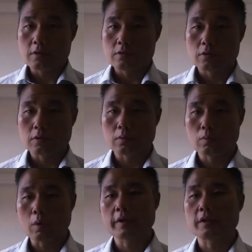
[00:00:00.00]
So
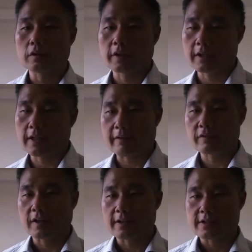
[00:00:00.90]
one way to look at
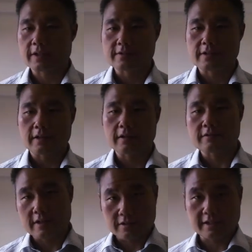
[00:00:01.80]
advertising is that it's
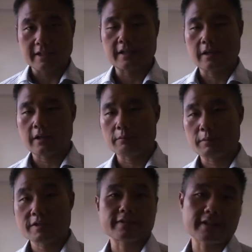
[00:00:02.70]
actually a
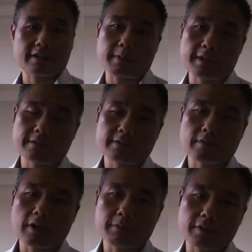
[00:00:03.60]
business expense,
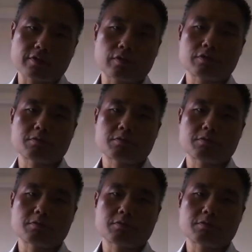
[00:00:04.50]
right? Because you're